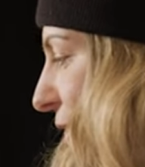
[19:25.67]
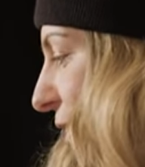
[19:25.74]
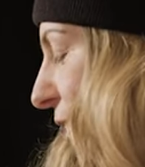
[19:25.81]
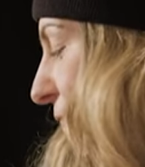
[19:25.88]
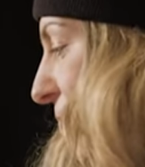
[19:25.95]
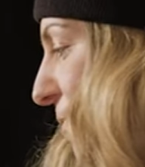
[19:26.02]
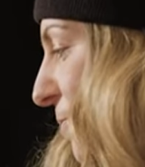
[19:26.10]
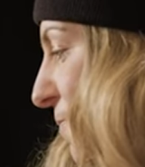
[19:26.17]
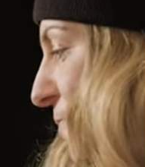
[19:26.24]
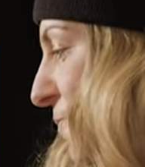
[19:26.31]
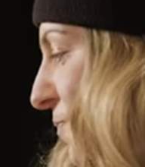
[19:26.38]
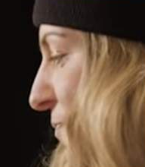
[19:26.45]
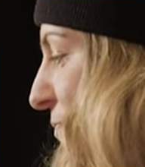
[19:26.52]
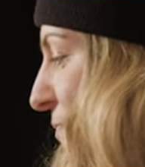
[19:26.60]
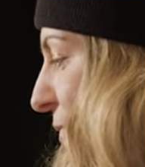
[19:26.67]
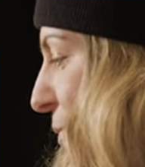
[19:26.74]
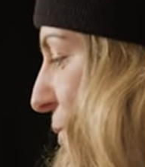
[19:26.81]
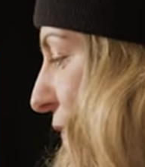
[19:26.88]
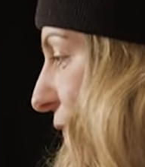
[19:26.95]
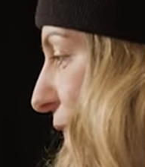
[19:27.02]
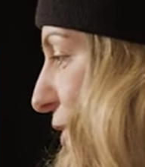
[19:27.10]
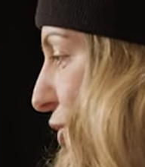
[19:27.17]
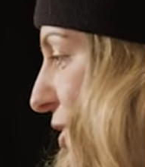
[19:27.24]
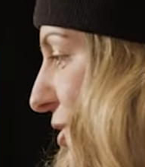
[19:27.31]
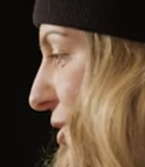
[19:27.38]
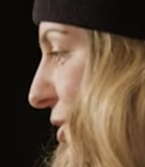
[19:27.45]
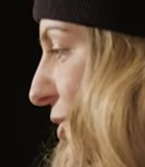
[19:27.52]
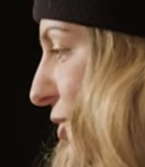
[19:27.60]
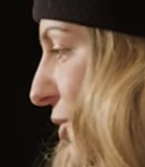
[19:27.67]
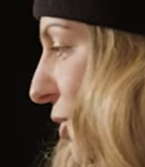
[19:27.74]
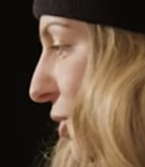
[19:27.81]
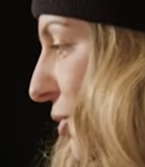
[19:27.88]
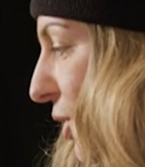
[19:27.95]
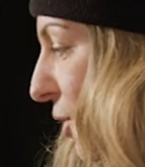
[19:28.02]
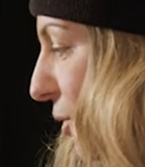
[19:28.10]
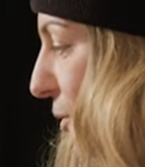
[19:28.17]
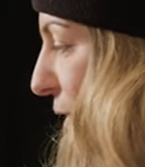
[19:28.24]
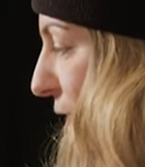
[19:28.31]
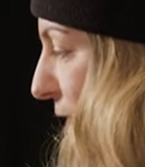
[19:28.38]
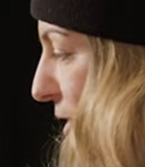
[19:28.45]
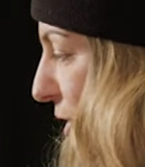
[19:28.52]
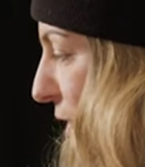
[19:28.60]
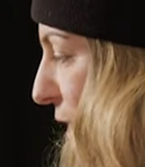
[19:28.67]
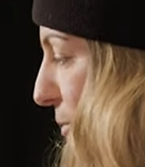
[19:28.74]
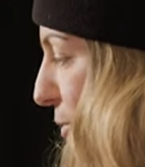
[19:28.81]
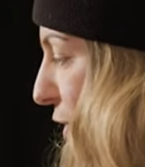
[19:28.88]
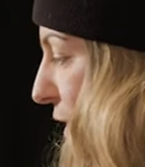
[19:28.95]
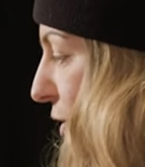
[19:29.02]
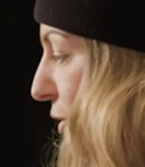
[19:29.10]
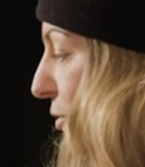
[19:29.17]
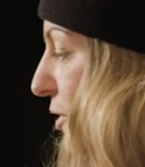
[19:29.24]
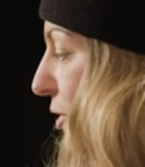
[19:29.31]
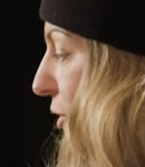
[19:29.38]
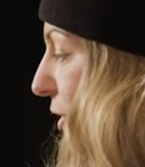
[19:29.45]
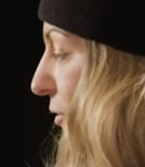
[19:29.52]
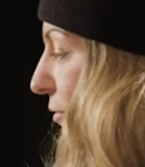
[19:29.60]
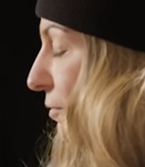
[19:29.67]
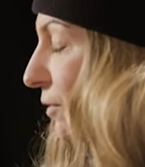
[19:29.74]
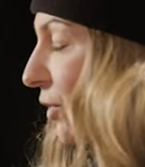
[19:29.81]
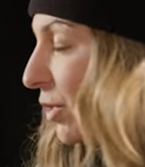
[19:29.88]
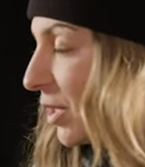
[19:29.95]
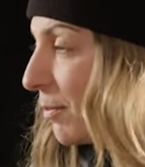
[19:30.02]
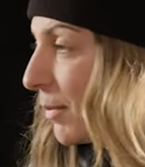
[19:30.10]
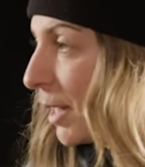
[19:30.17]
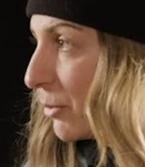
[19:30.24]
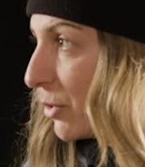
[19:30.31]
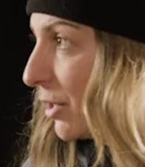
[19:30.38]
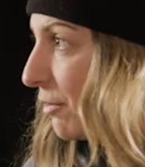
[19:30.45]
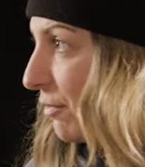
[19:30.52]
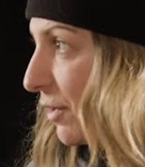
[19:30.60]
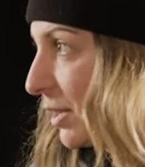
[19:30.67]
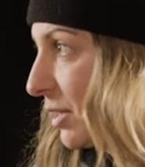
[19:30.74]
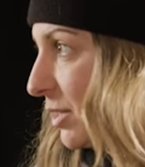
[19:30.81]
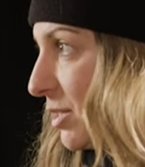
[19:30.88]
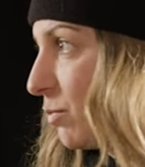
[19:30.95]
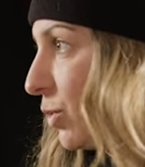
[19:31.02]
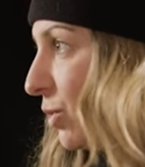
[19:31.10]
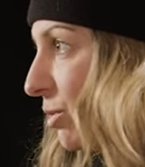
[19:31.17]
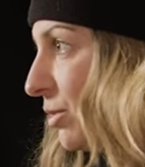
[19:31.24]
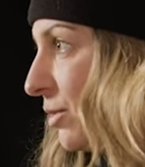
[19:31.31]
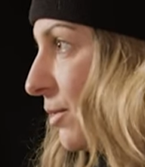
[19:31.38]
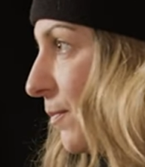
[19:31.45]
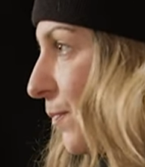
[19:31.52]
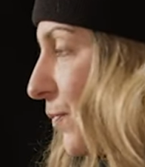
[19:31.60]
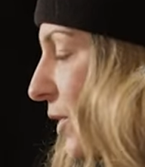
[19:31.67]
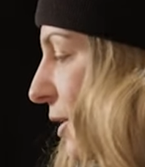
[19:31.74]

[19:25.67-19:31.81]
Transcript: But yeah, just so you know, that's an option. You still can fully memory fit this boot.